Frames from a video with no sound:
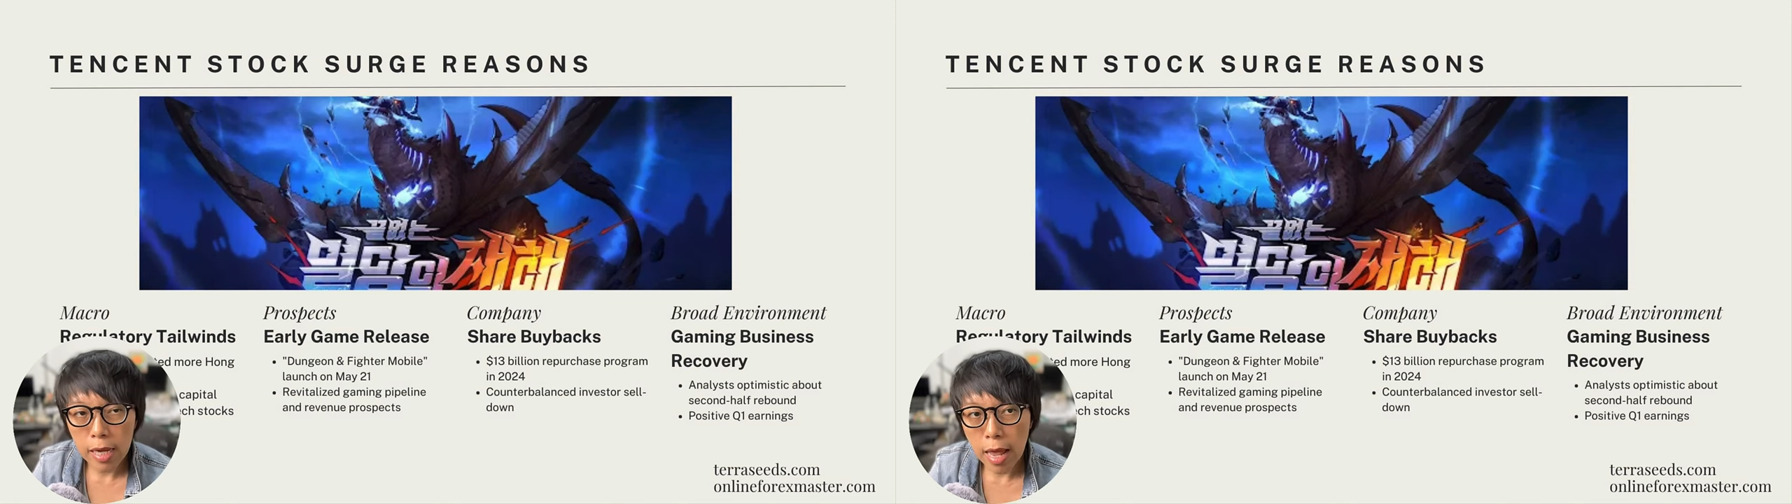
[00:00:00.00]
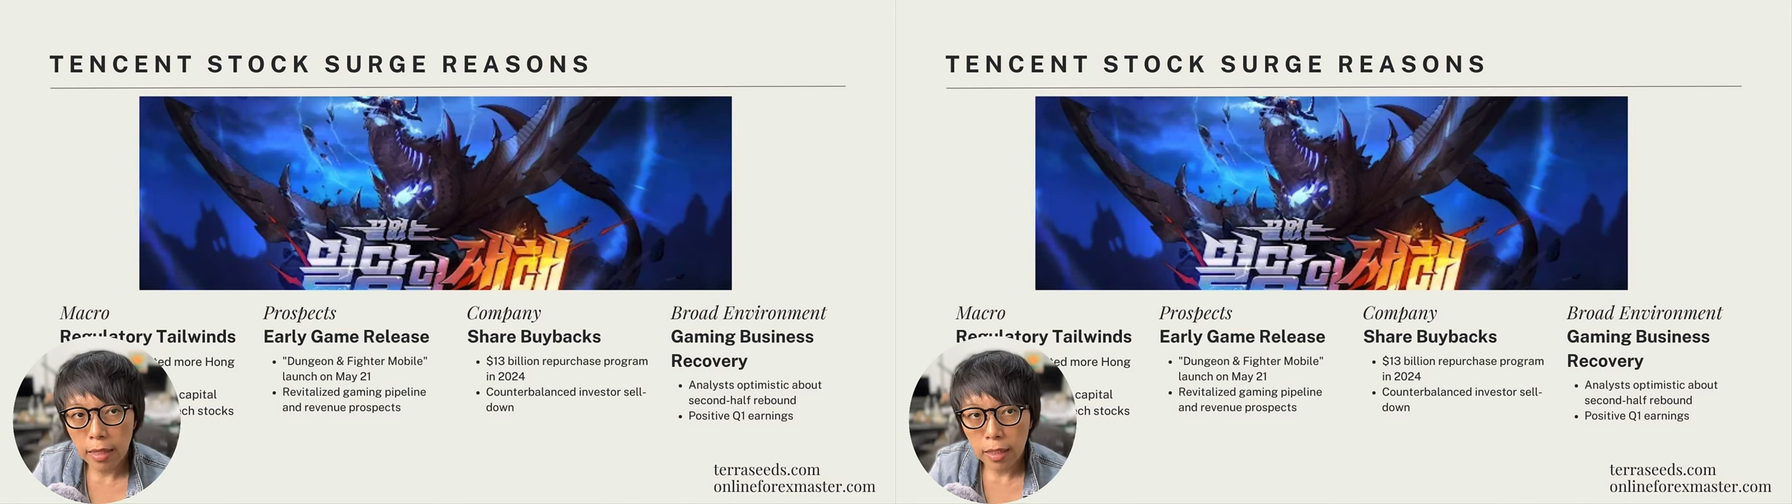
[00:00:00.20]

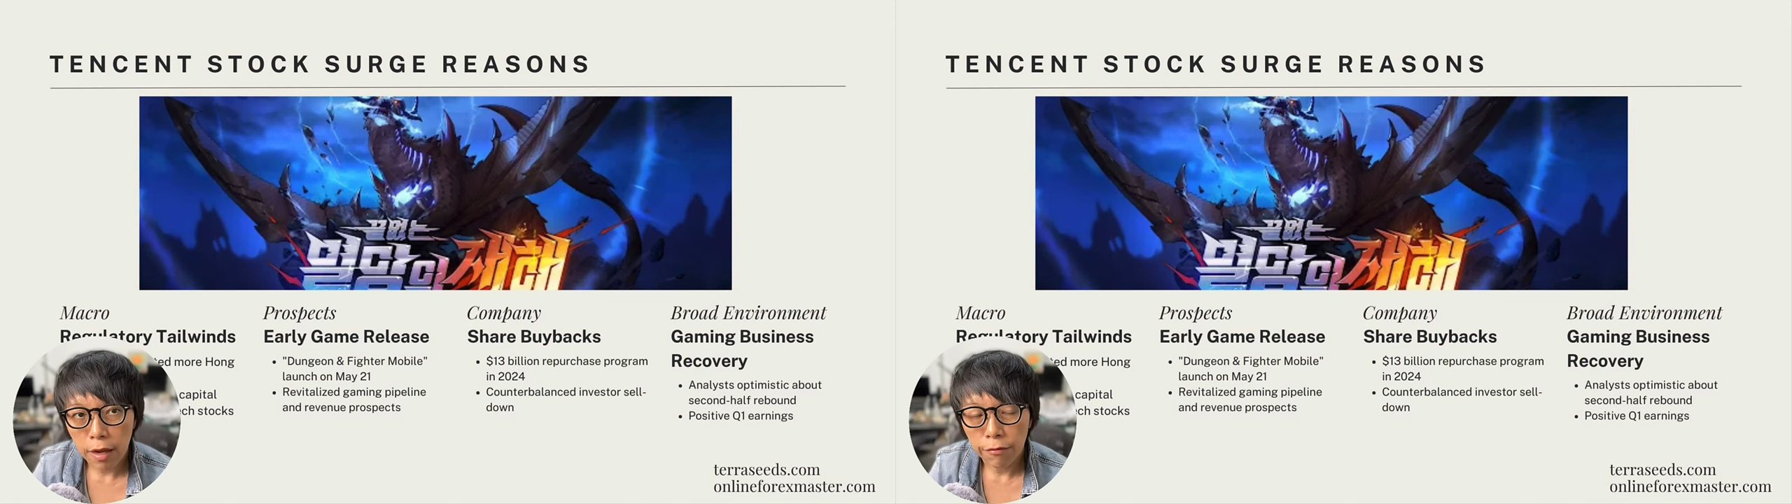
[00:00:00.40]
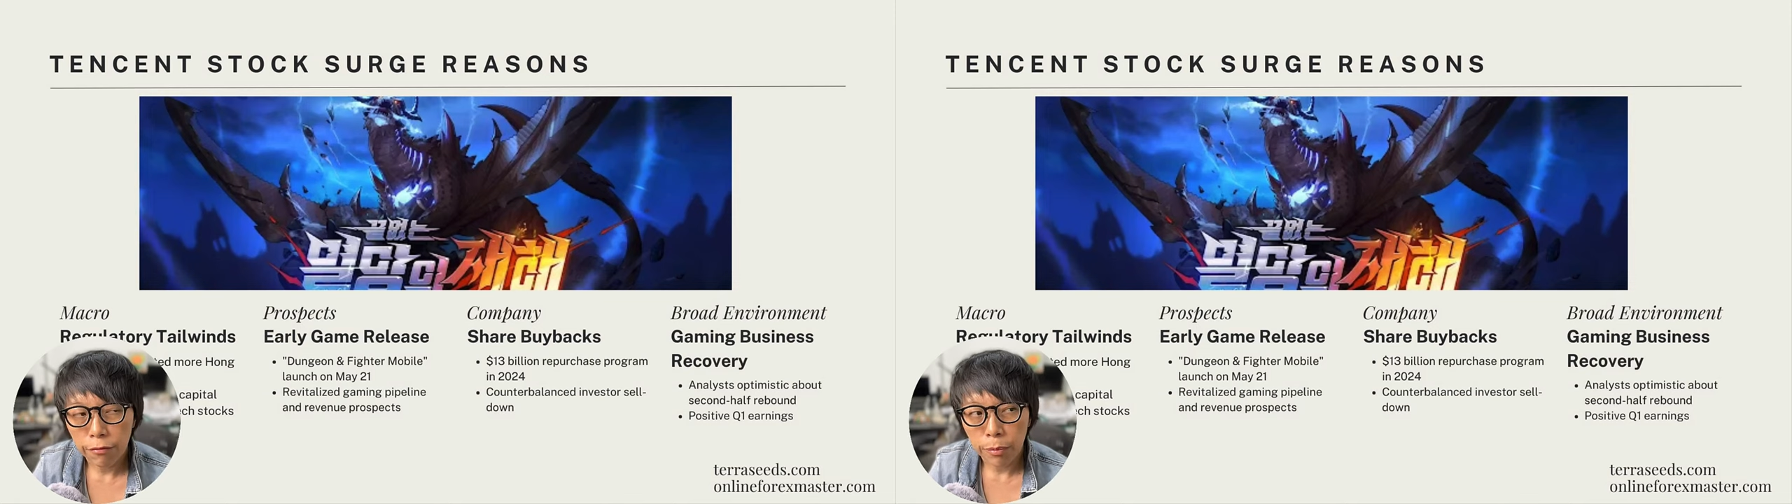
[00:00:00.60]

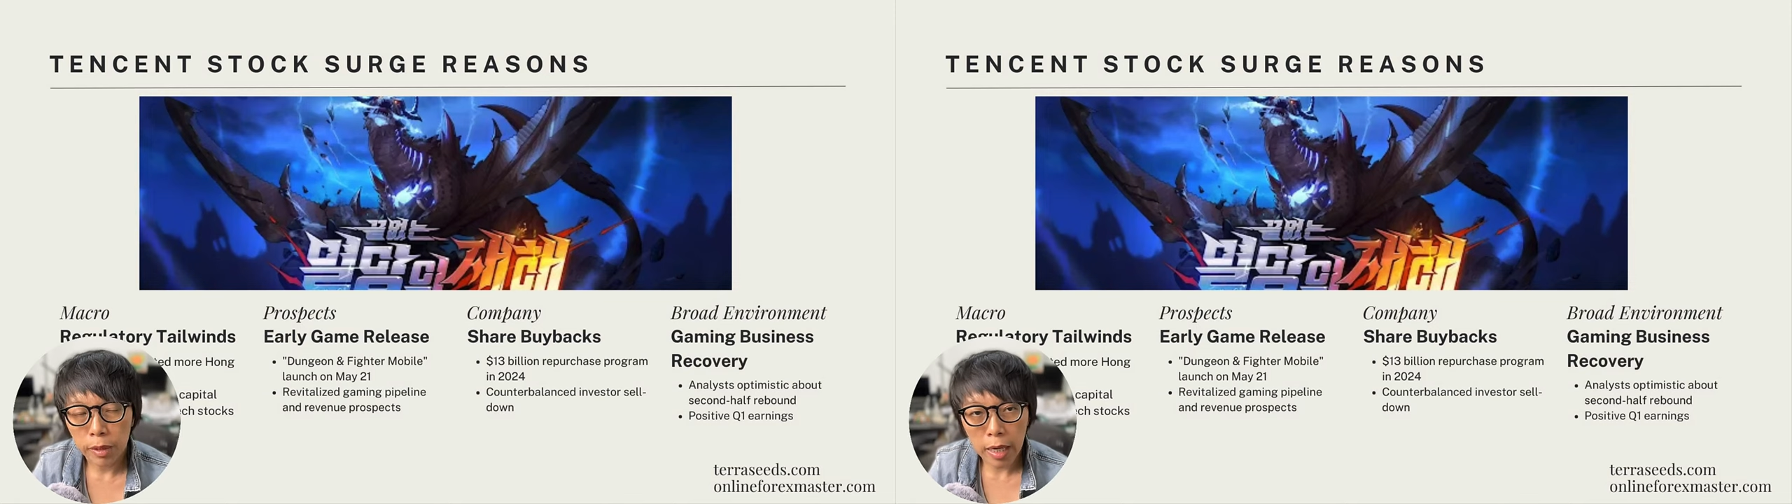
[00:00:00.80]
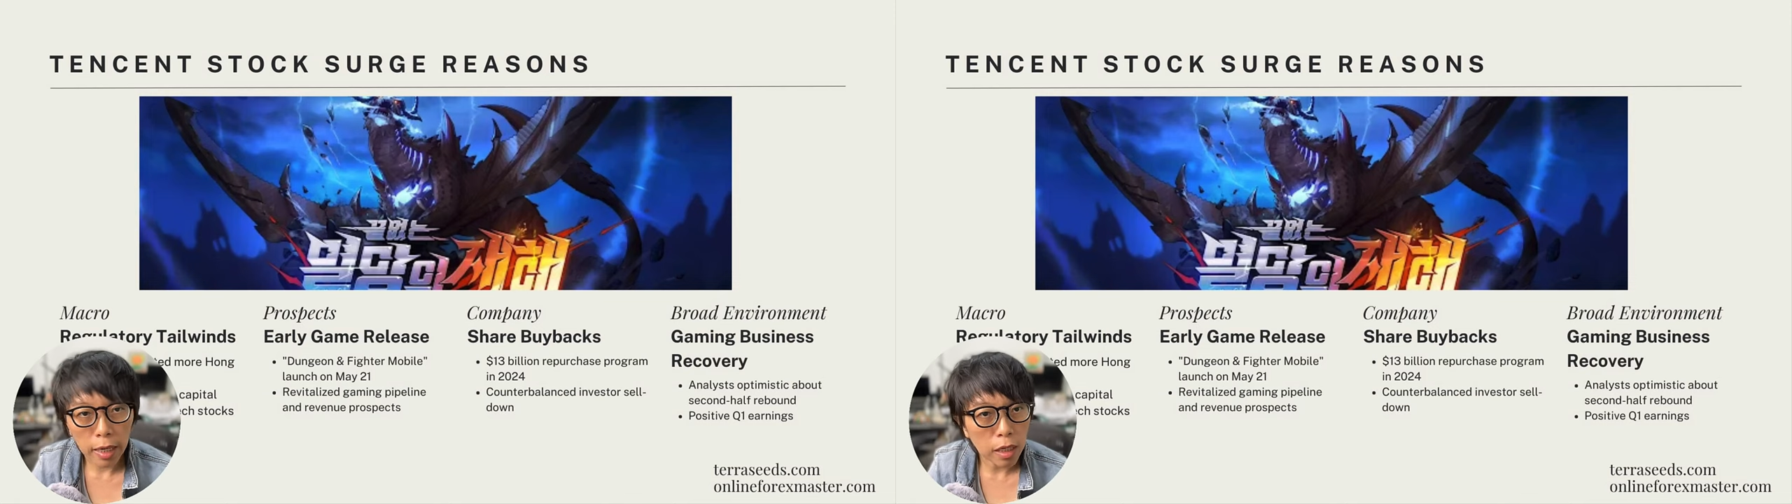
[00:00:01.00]
Tencent from
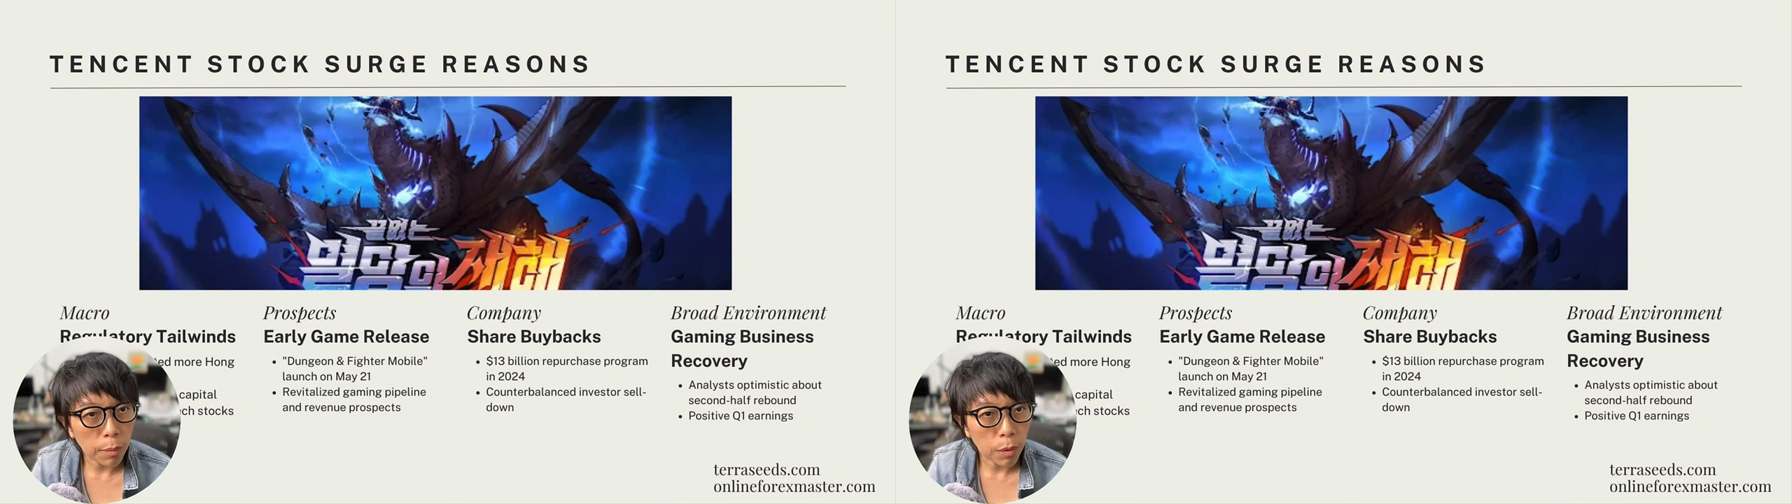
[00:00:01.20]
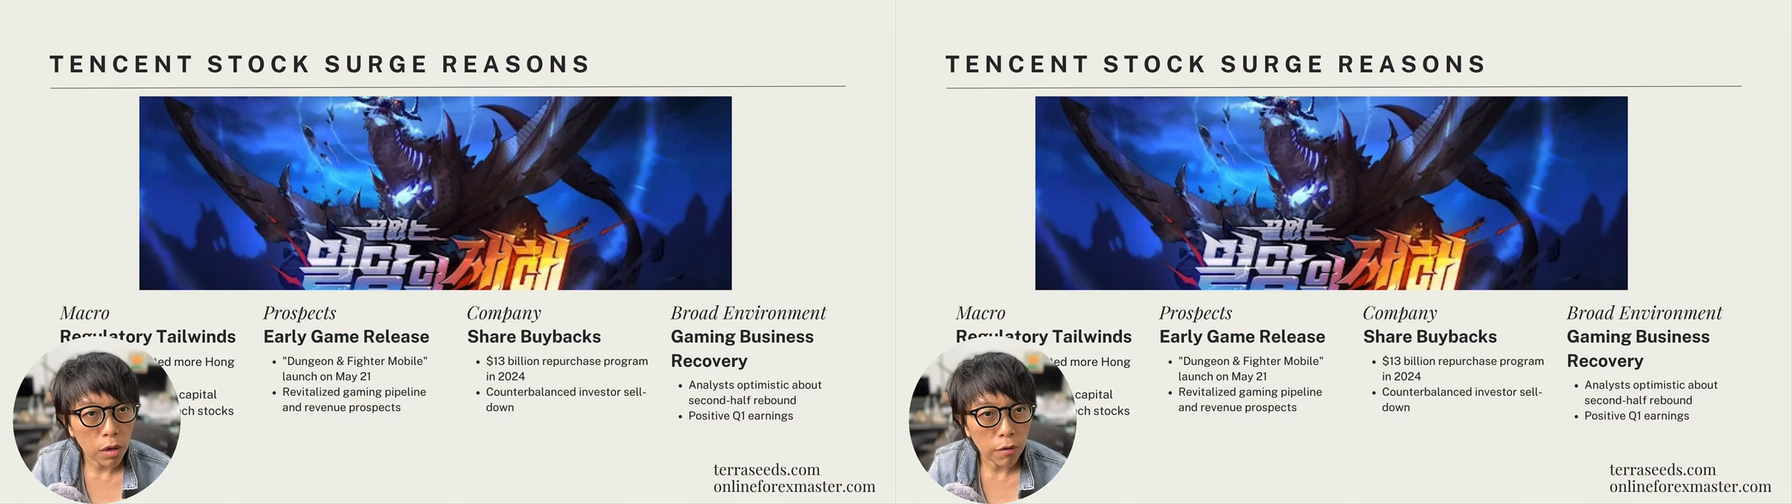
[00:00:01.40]
the
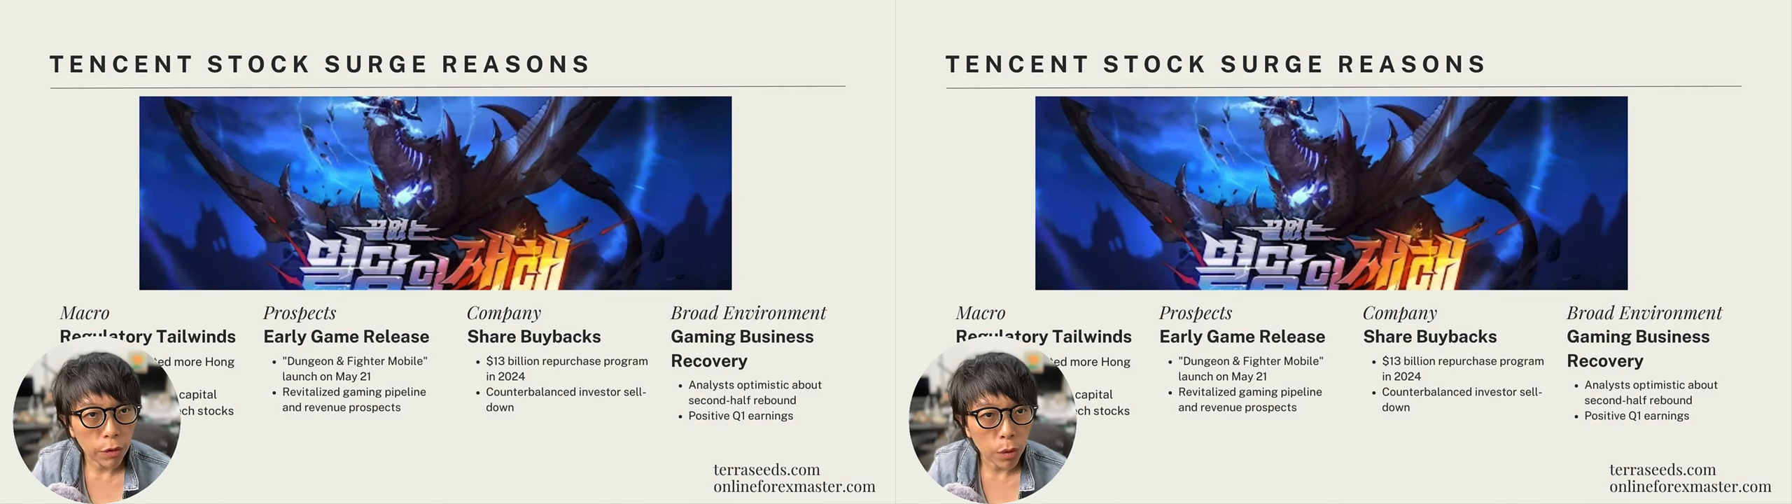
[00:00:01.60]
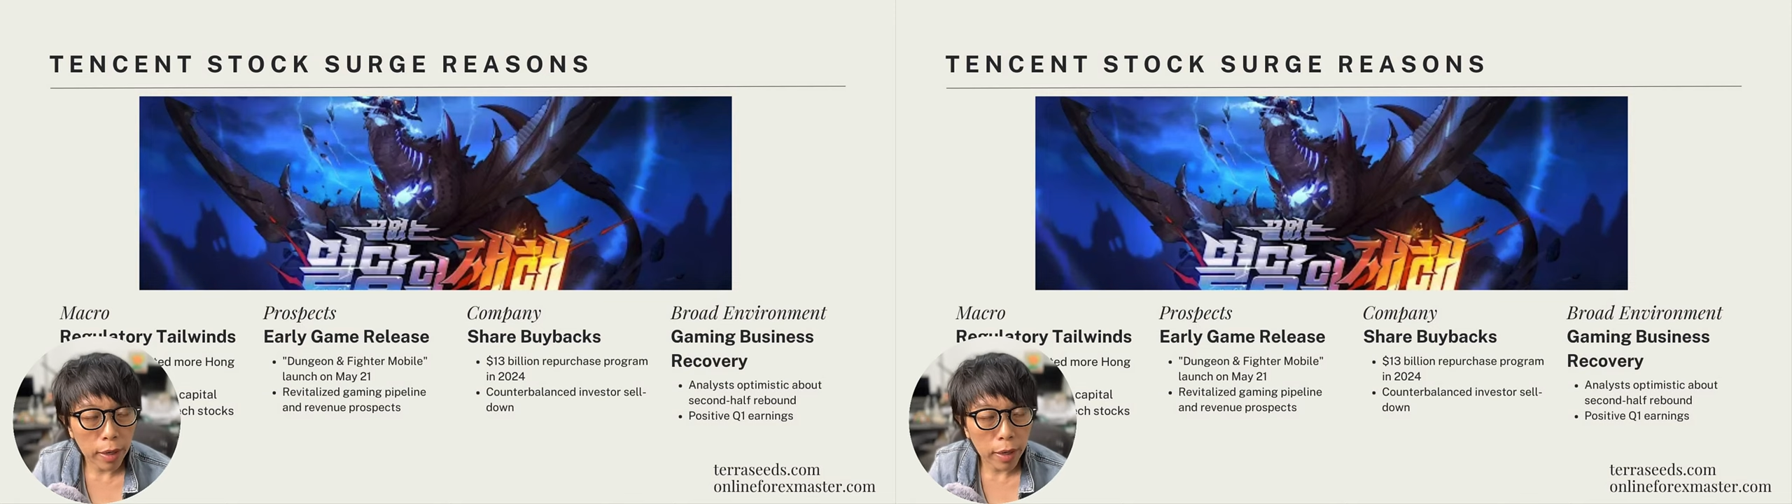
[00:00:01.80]
technical point of view,